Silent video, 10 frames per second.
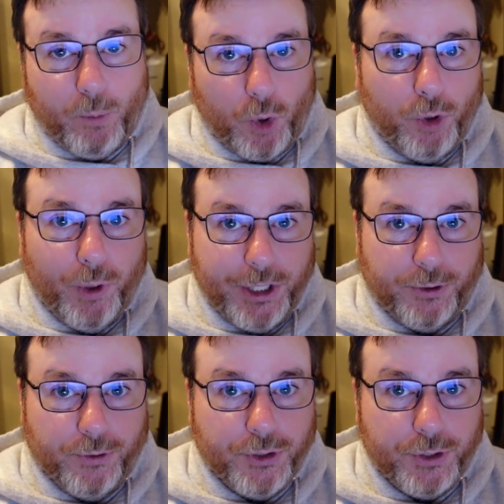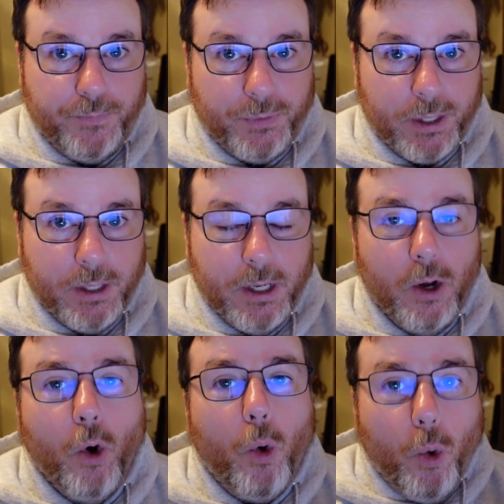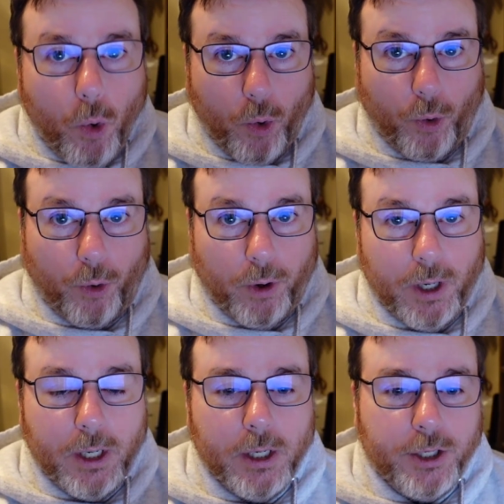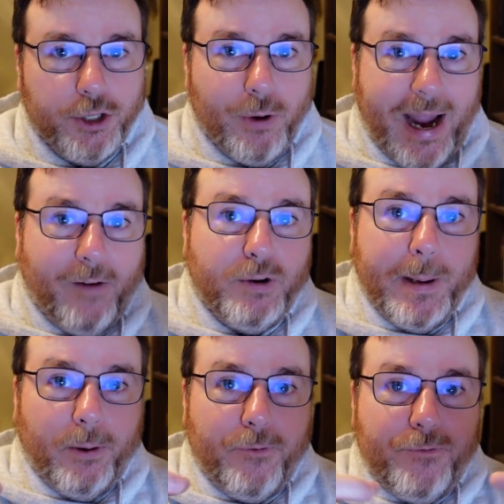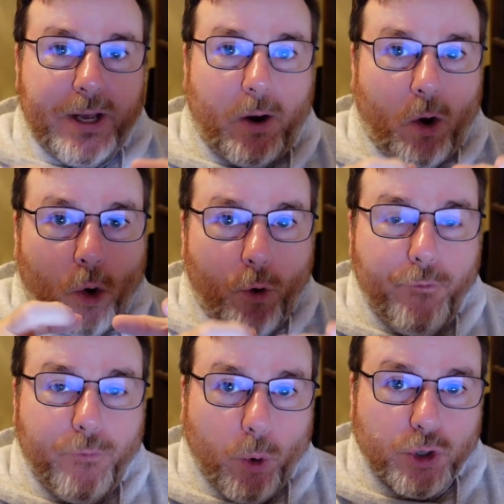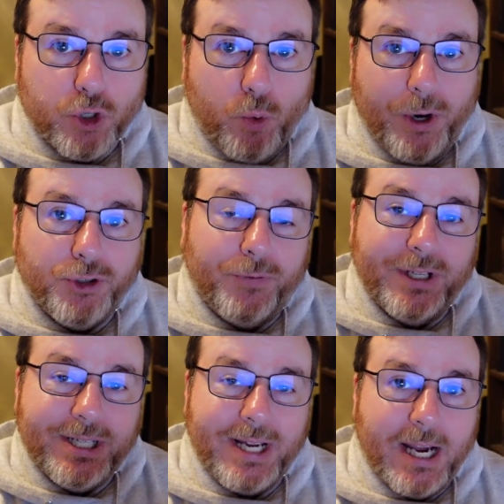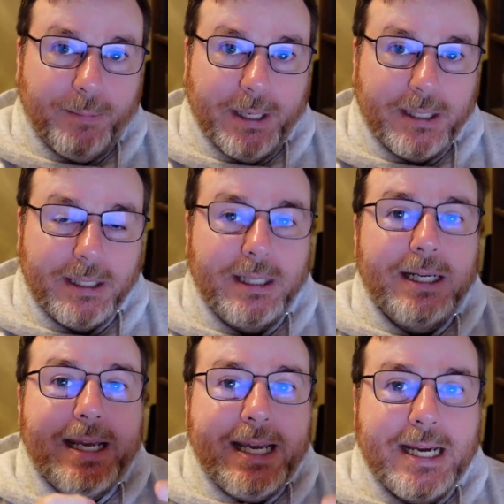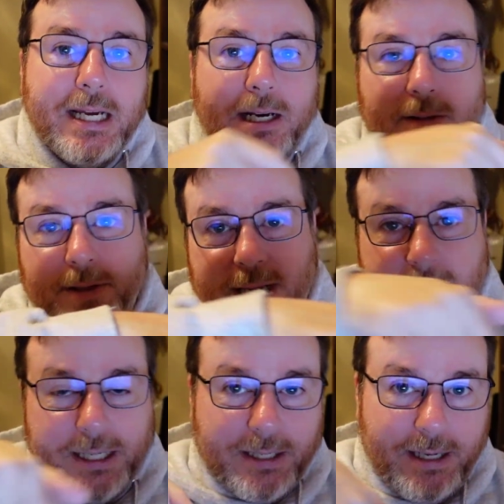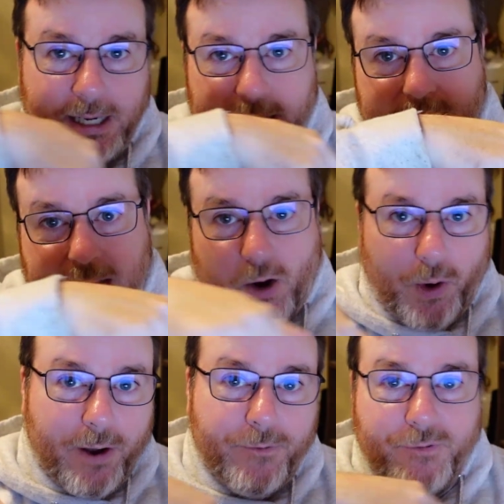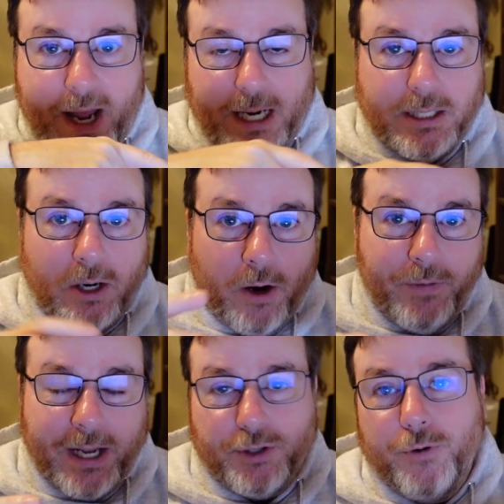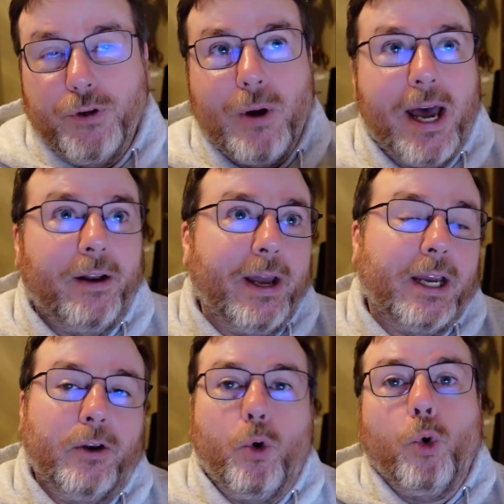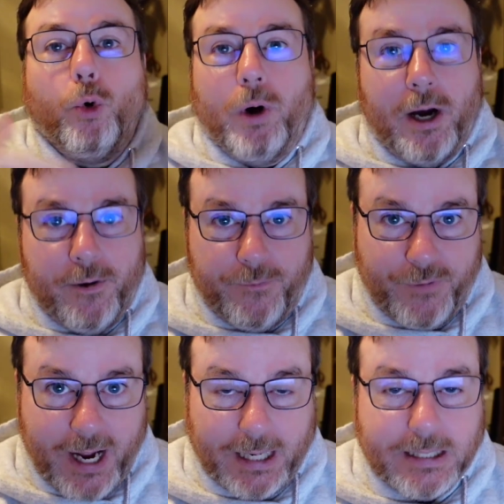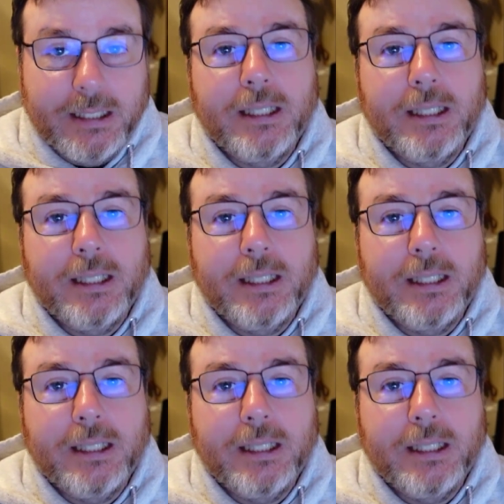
creatures, or you have to be able to fit all 4 squares of a segment in the area effect of that. So if you had like an aura effect,